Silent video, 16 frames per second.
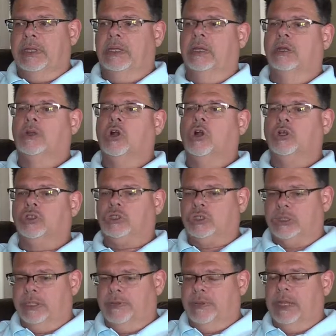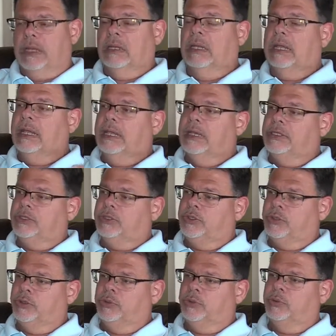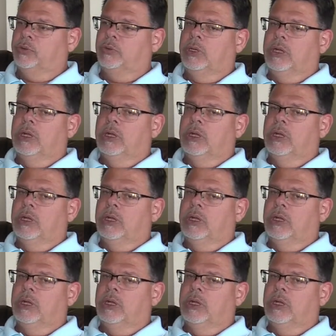inertia that led to